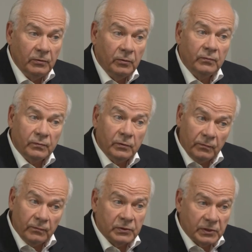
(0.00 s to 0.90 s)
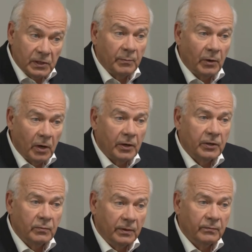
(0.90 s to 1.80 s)
you've heard some are
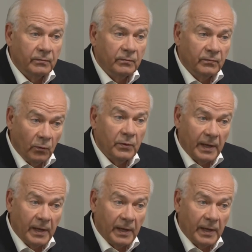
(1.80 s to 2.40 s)
arguing for